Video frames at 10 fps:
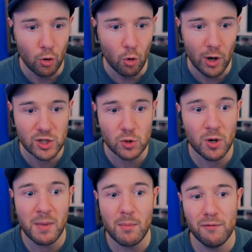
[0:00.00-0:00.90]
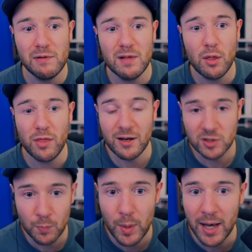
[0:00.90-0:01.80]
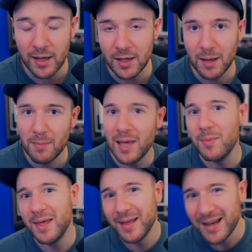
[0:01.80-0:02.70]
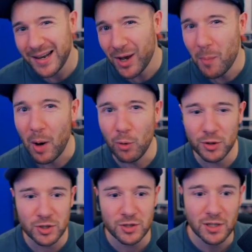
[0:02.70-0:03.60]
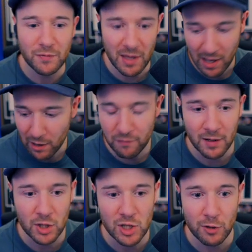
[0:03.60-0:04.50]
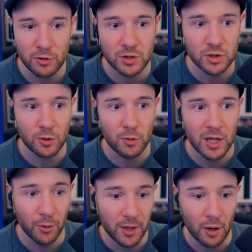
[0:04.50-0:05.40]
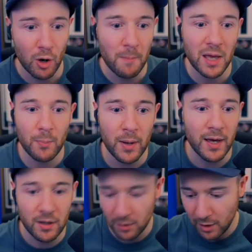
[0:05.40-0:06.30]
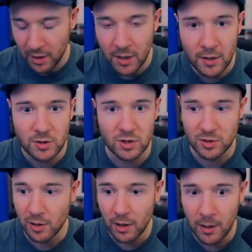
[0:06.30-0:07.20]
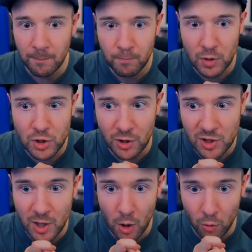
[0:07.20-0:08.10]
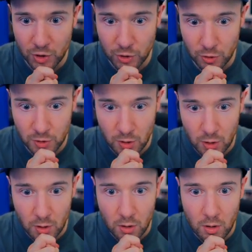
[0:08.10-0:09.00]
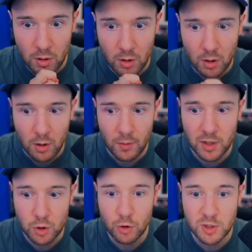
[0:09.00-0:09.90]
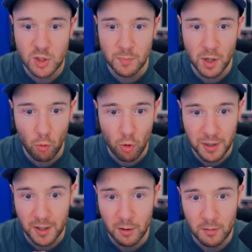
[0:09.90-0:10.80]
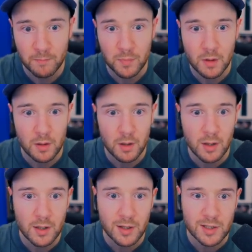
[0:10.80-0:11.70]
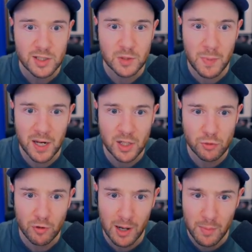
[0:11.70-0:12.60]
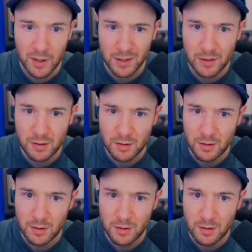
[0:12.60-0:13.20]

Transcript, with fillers: Oh, I just want to make my 15,000 back and maybe a little bonus if EA are feeling generous. So here we go. A mega pack to start. But Jairzinho was good. This could still be a walkout. Spanish right back.